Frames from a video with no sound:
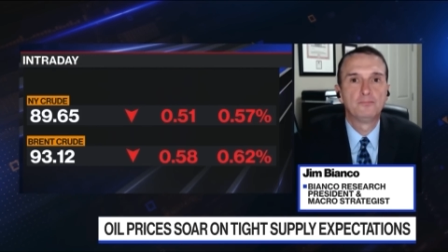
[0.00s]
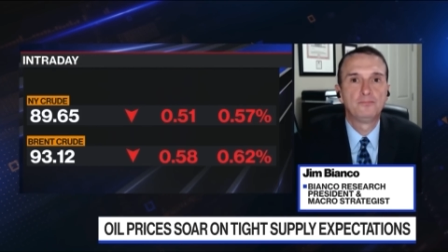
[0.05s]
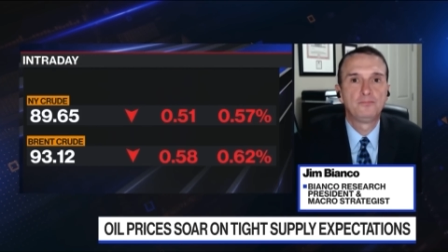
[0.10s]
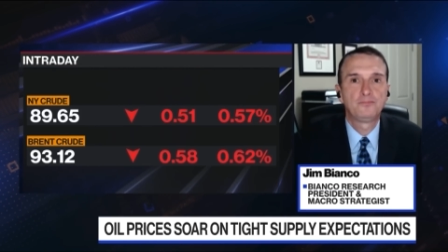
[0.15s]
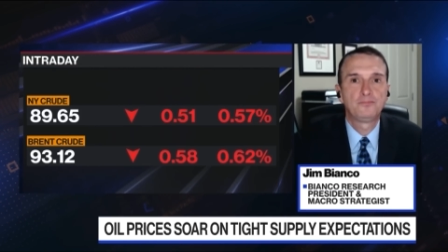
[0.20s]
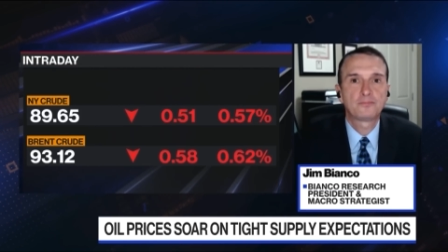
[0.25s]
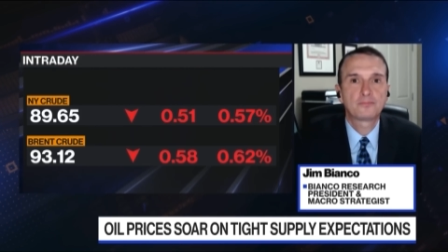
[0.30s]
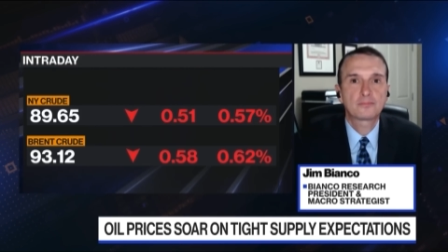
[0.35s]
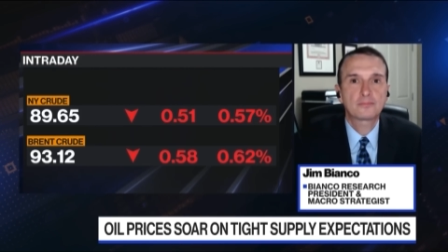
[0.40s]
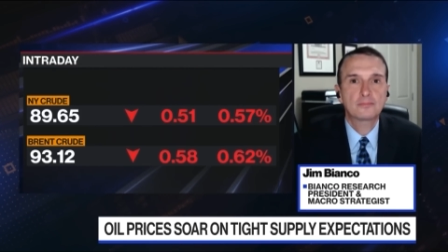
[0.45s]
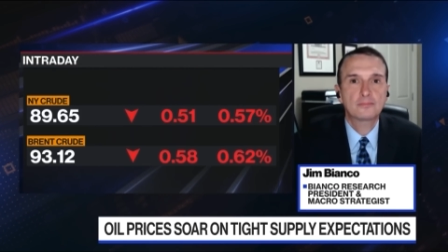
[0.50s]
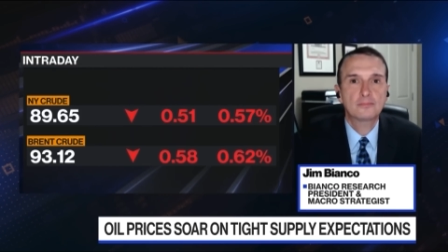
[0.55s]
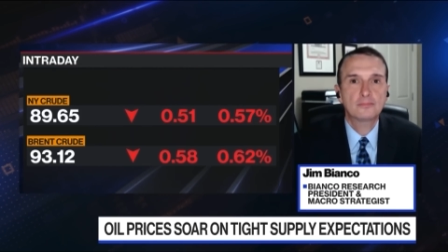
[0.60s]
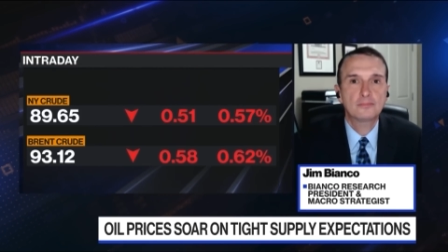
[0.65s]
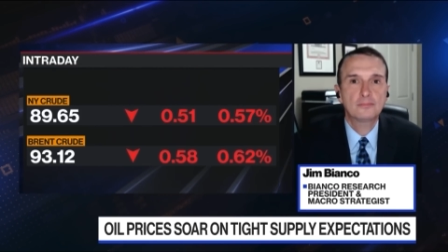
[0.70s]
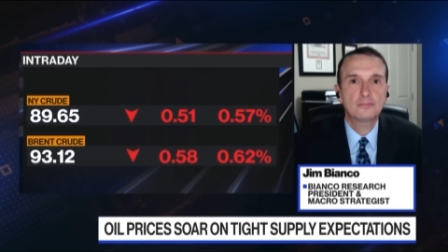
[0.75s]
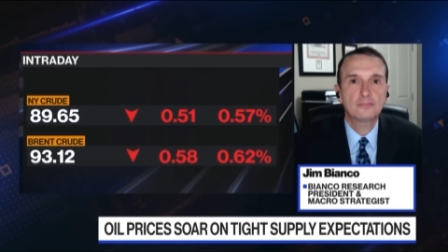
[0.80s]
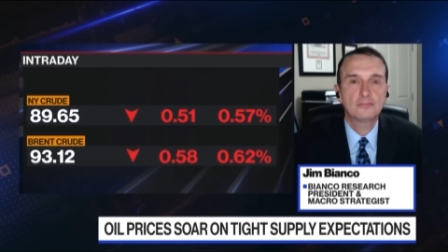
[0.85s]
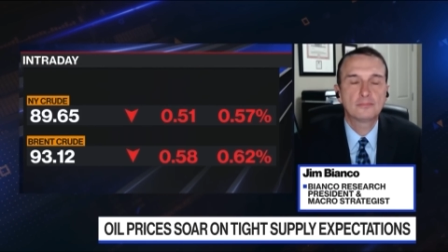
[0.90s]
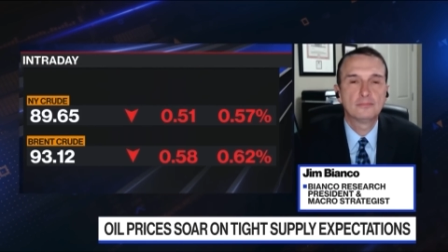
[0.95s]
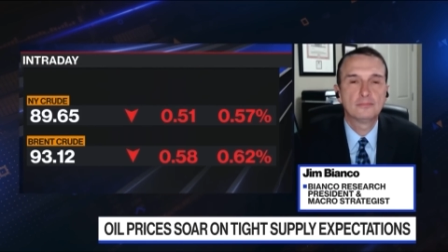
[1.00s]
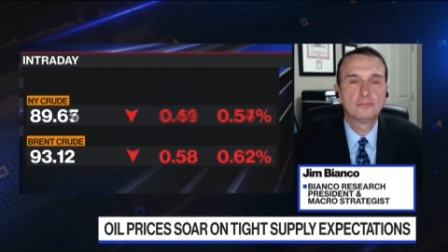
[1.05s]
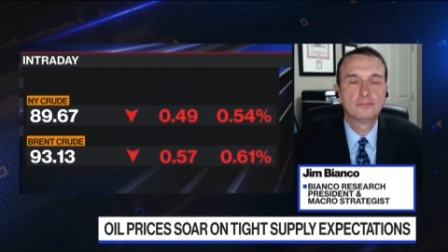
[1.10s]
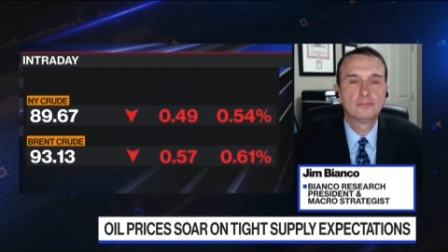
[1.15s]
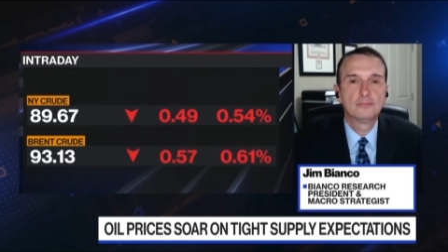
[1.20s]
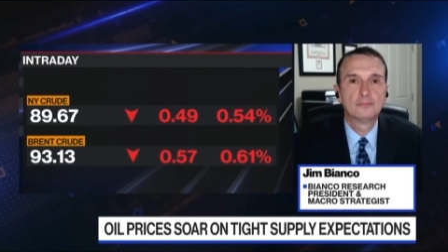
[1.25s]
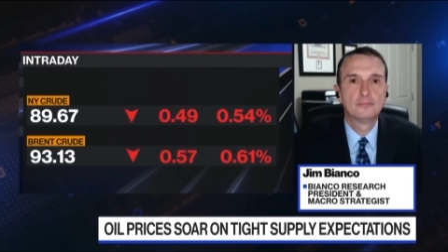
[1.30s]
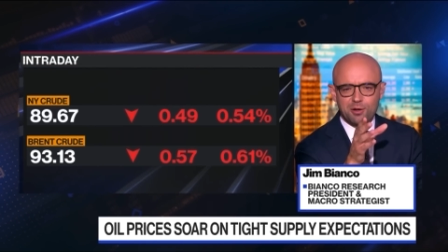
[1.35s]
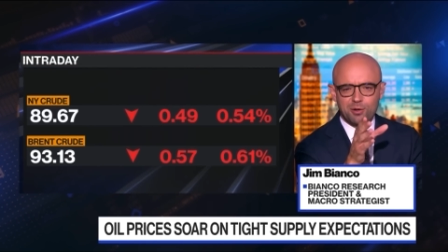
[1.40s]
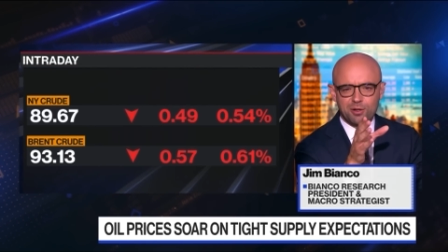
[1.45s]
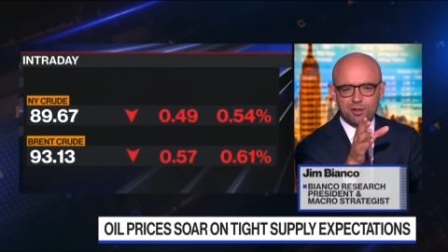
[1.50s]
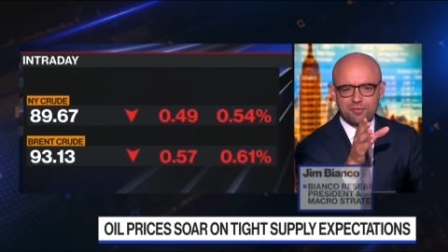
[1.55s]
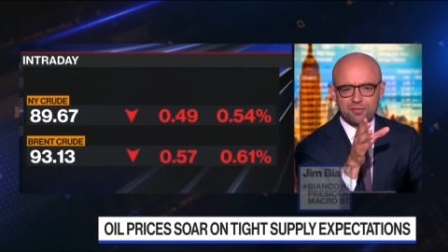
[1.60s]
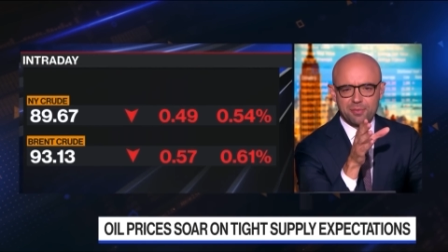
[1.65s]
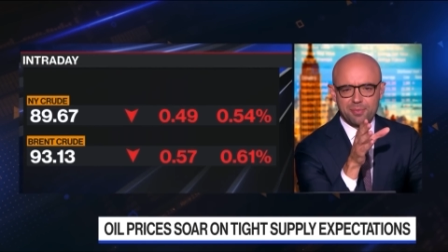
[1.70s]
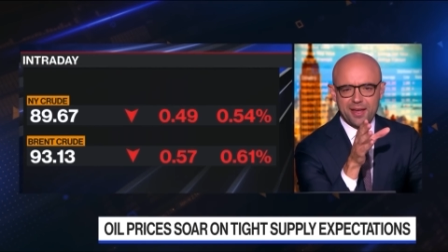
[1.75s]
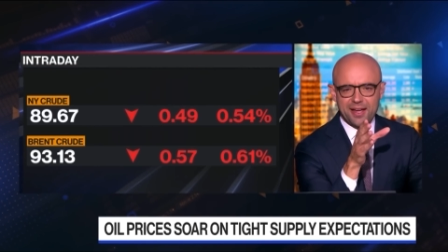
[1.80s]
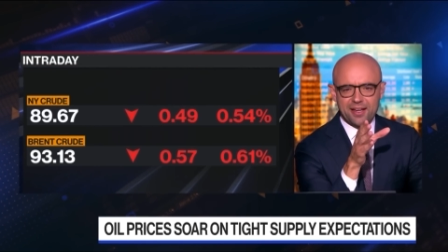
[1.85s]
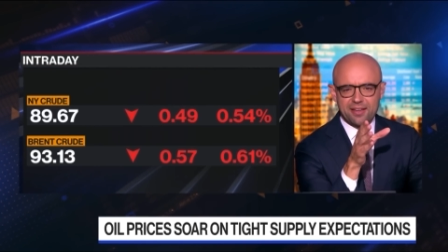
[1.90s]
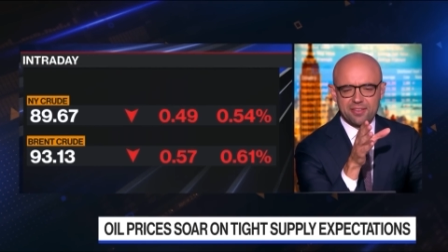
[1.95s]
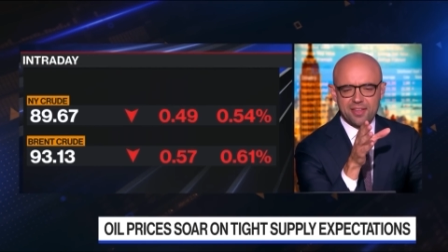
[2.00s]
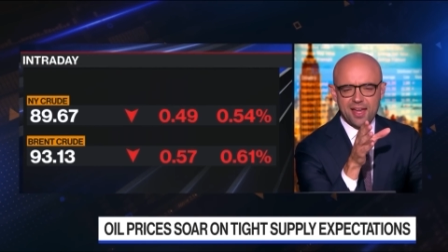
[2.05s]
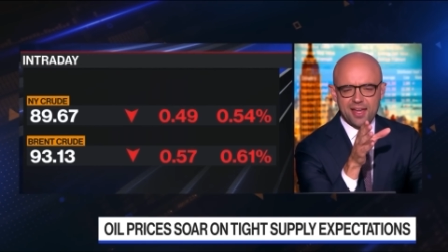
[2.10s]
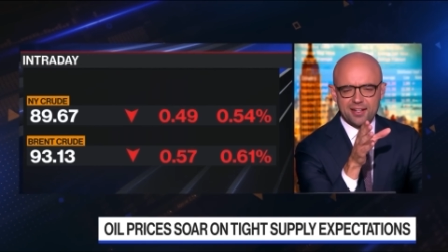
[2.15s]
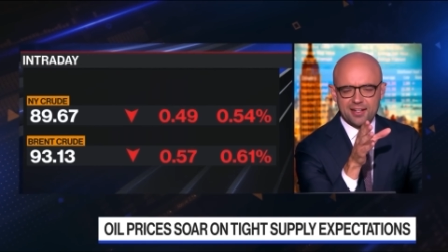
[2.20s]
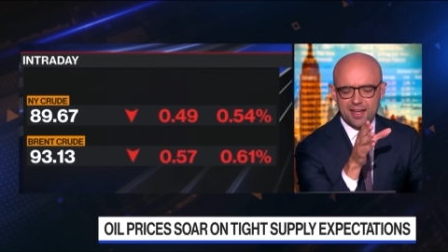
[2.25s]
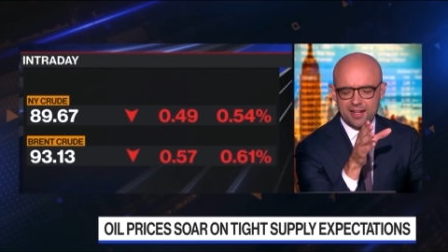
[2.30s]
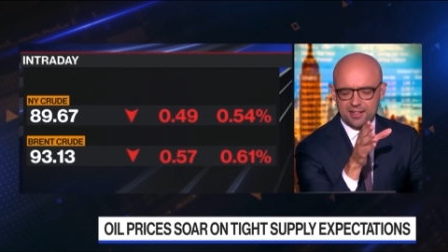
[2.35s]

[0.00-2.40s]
So, Jim, you've got to make a bond market call off the back of that